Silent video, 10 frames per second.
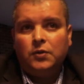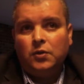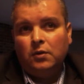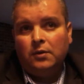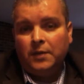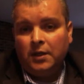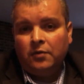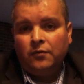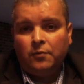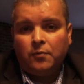do at the beginning
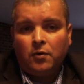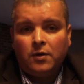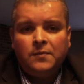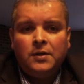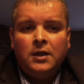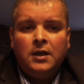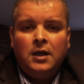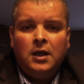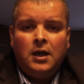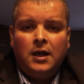of your program.
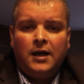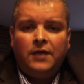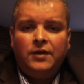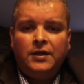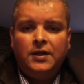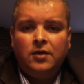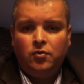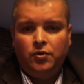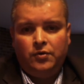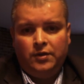Have an idea who
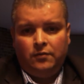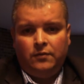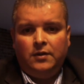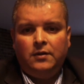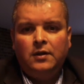you're dealing with